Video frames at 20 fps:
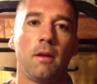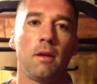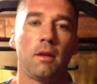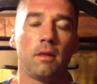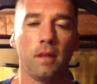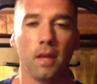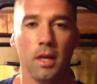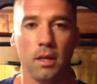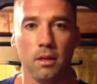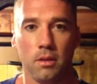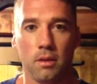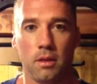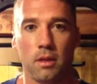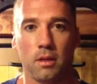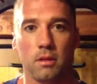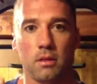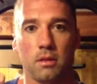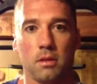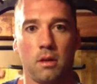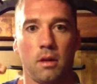Then you can
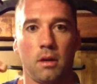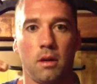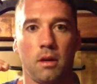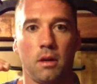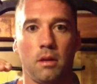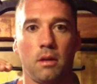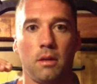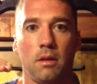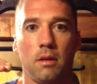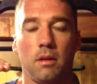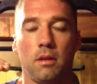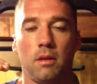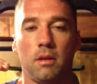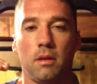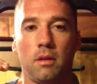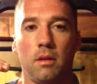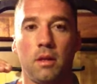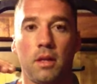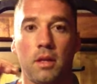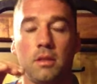start
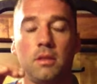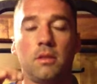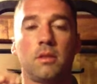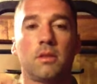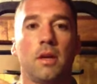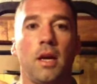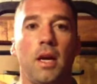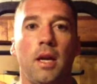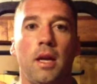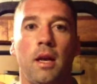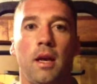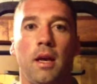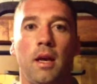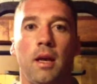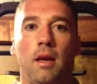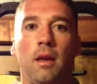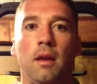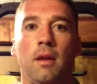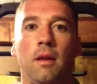looking straight ahead,